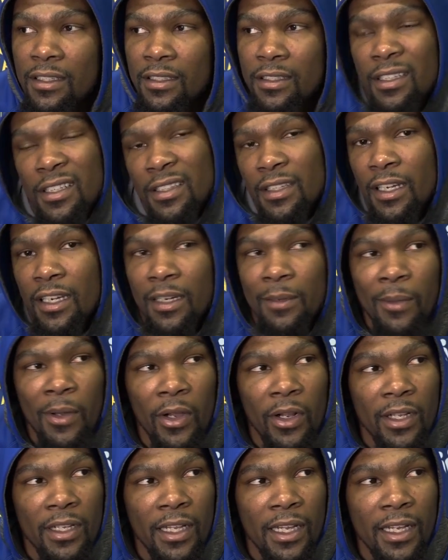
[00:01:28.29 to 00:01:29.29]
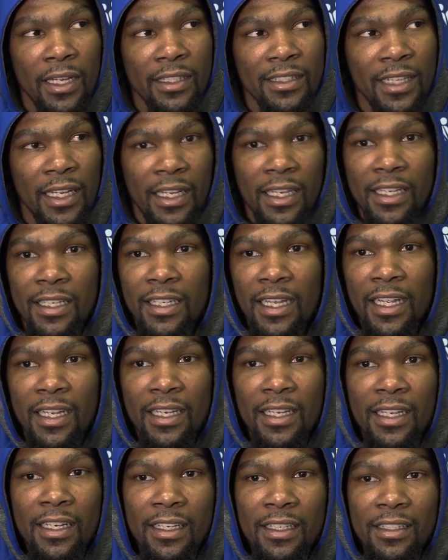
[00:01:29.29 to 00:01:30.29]
good thing about Clay is like he
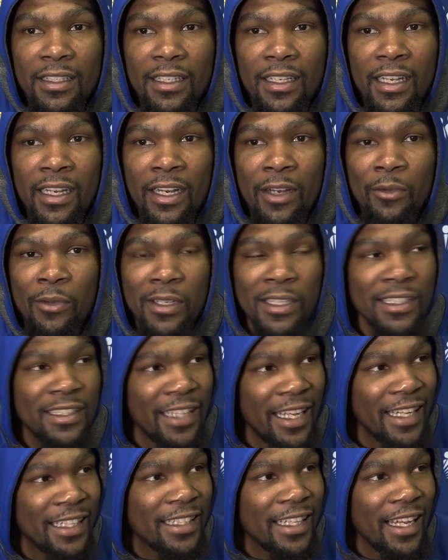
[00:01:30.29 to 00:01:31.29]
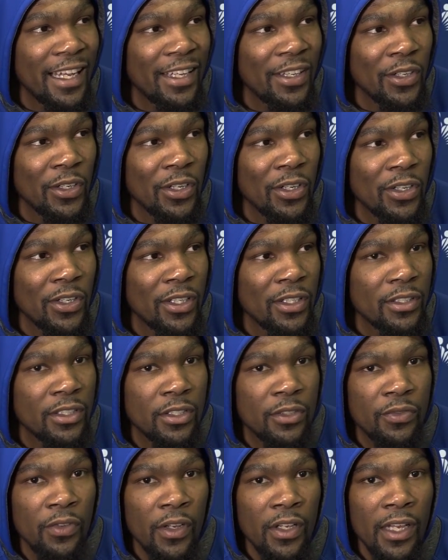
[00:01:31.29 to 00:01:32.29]
didn't really think that. He
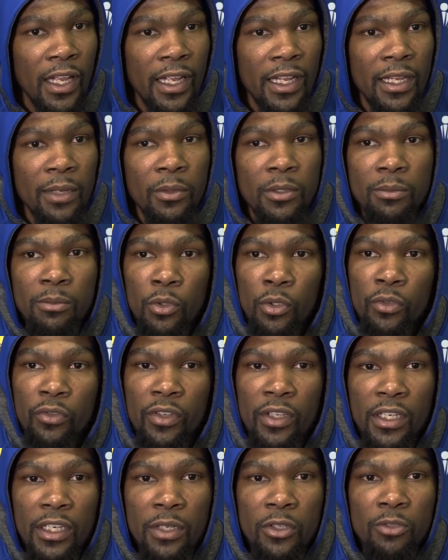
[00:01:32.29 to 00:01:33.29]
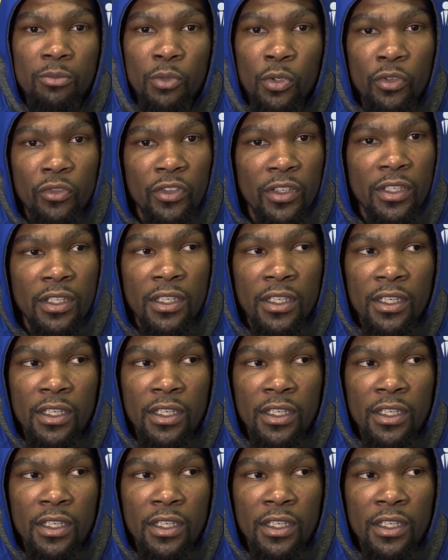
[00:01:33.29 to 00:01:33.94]
just felt like he was moving. He was moving.